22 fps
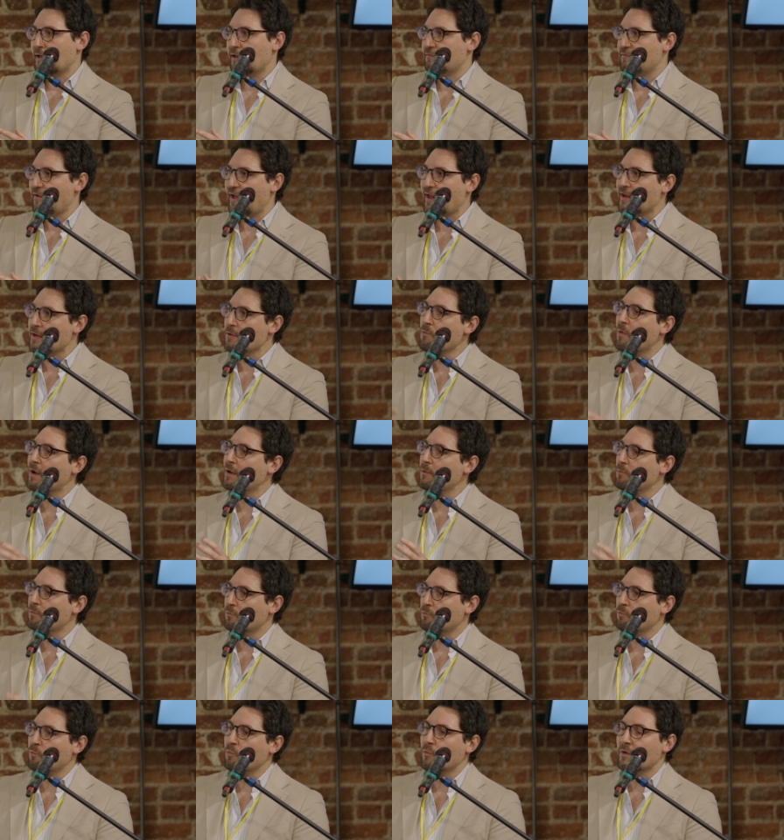
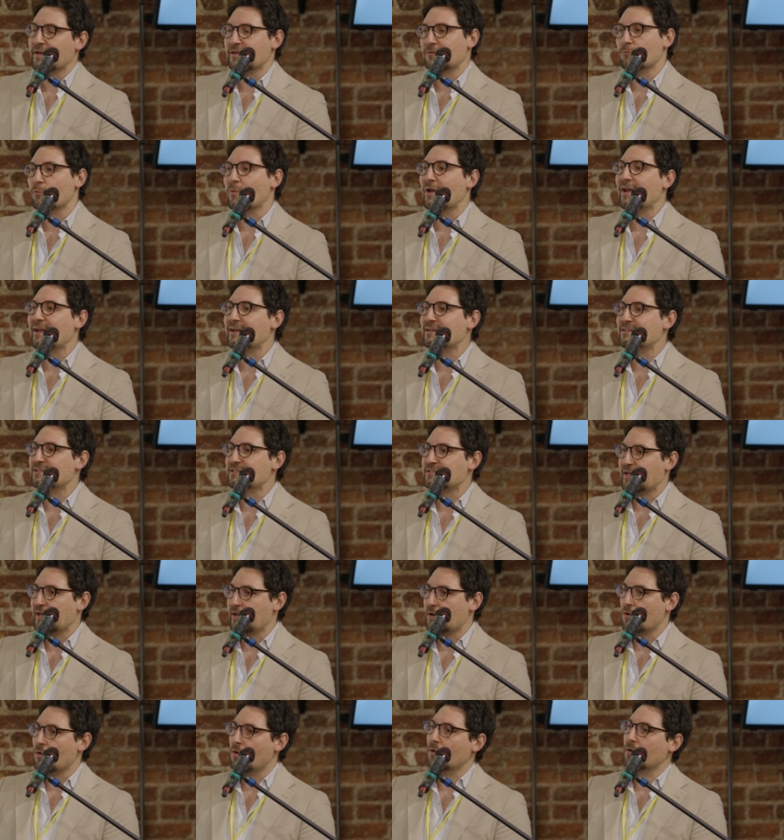anyone is willing to
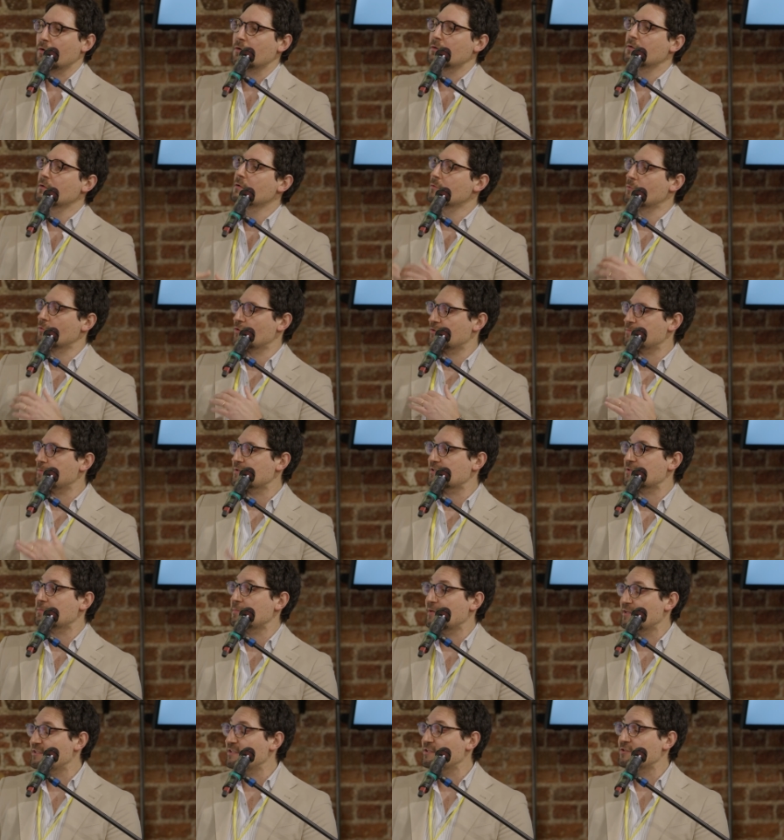take on the
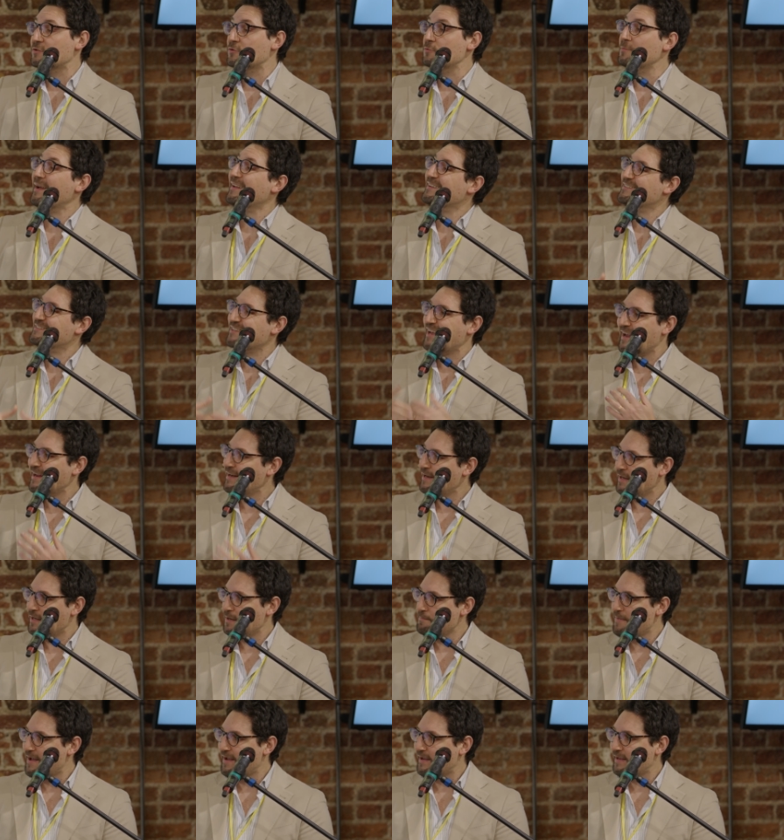responsibility to maintain
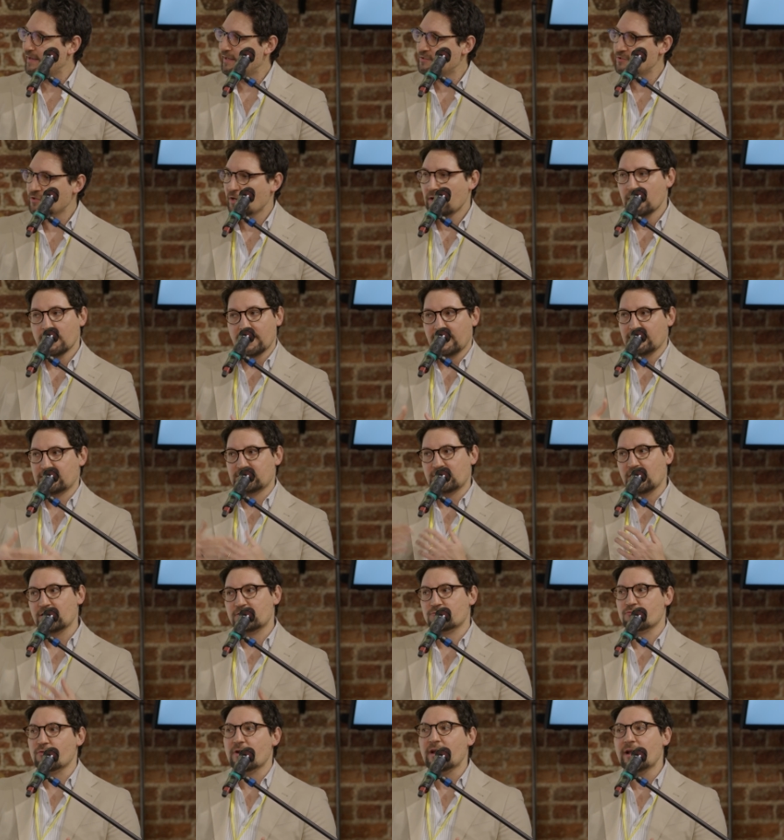any package,
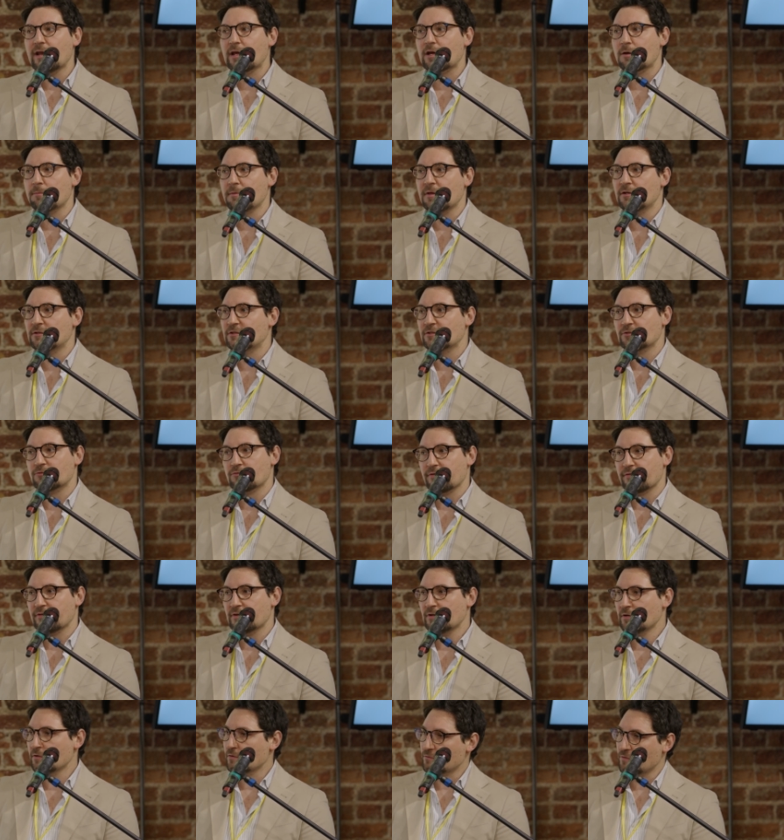it's really community
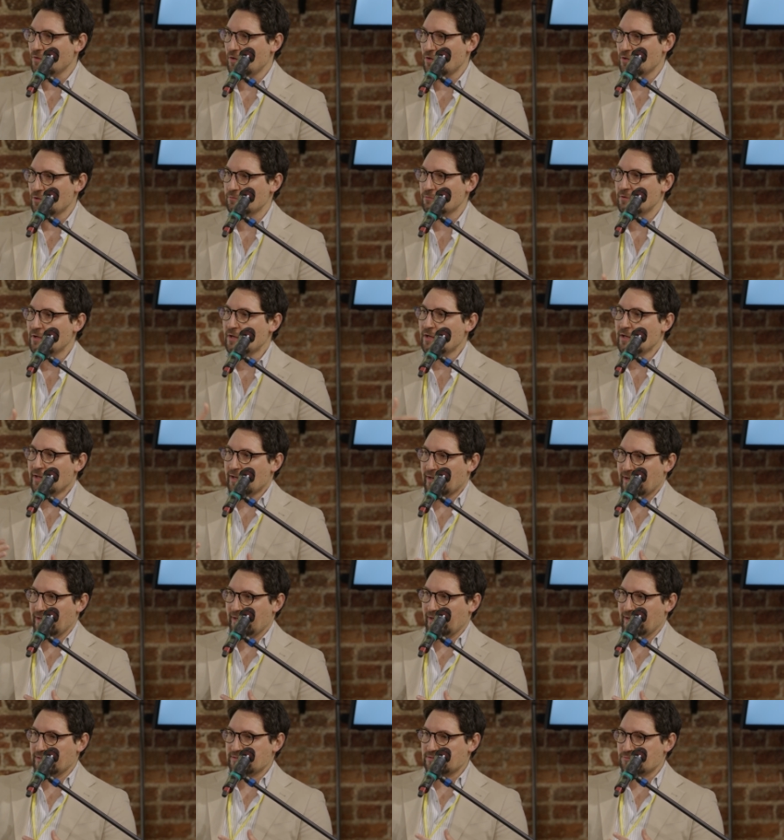driven. So
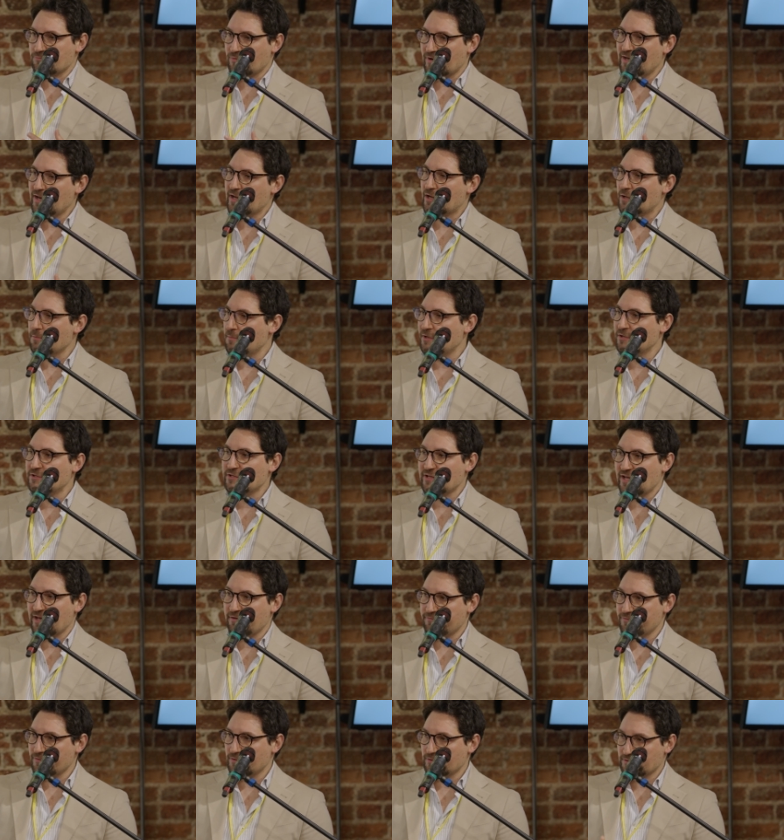it's really a community
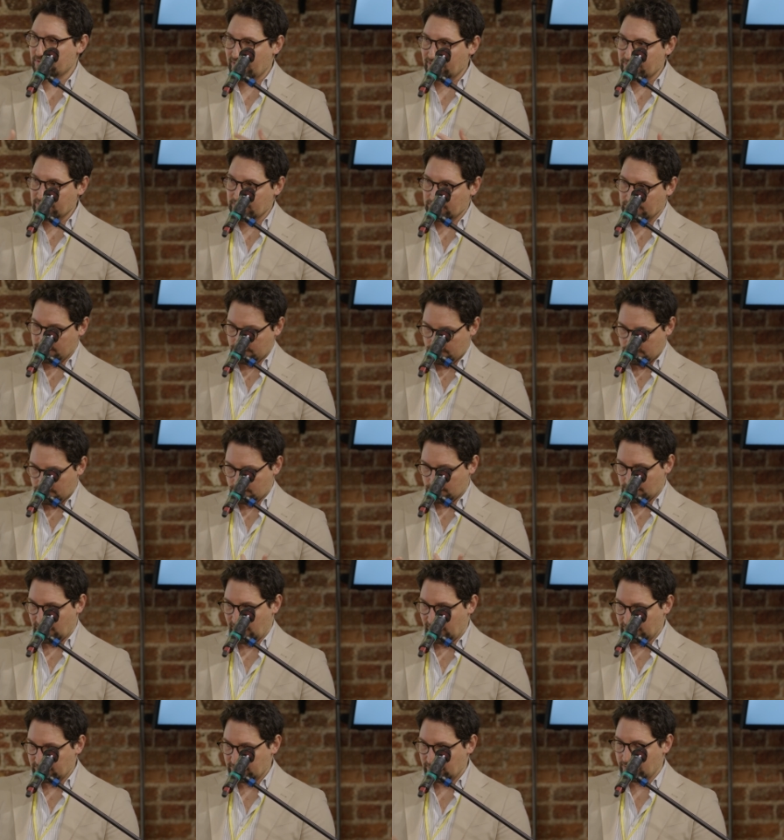effort, getting
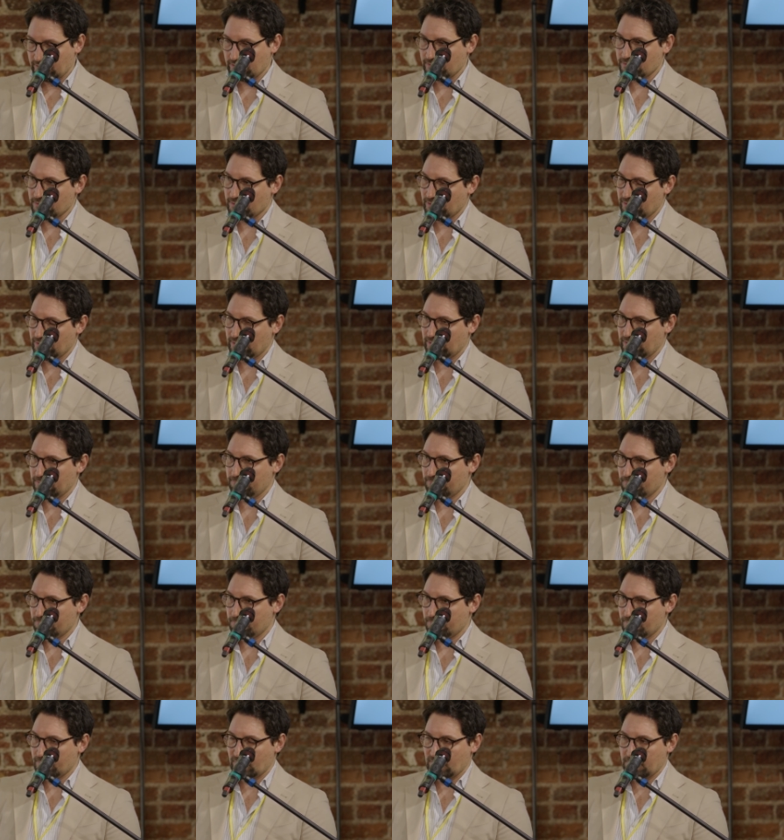
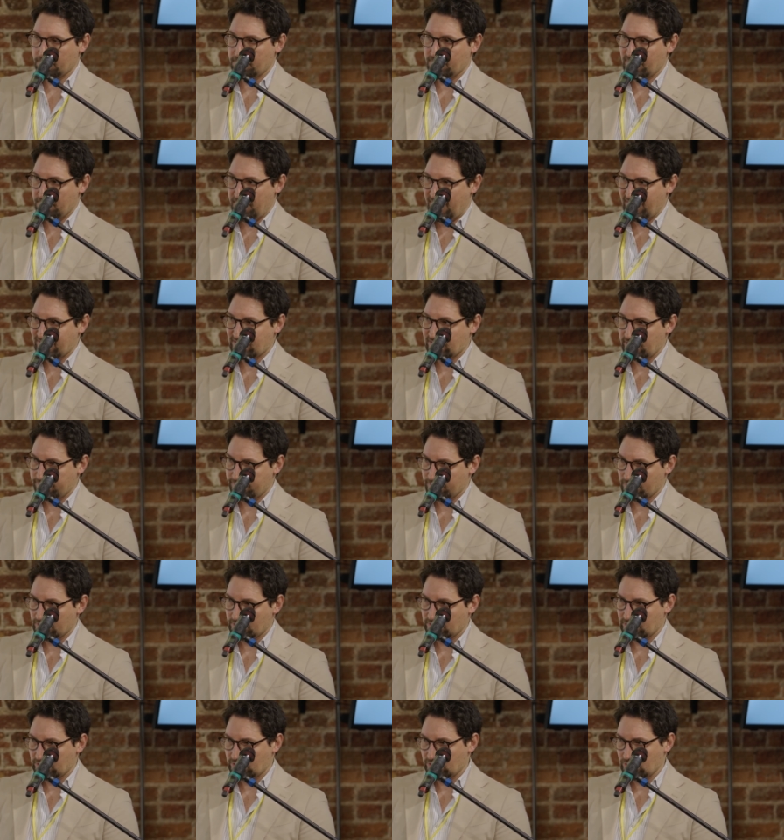the best
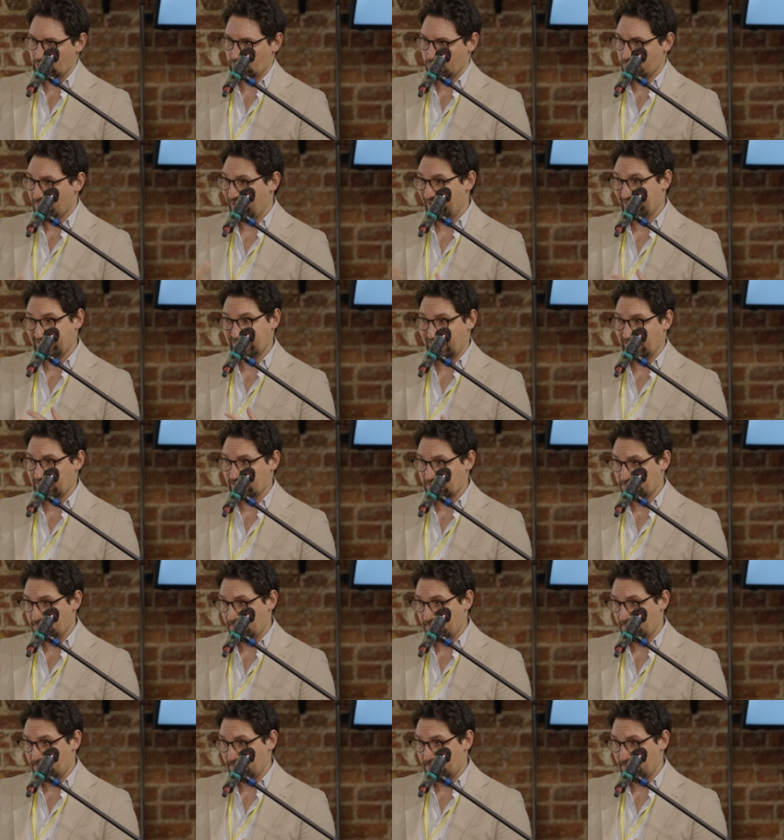effort to maintain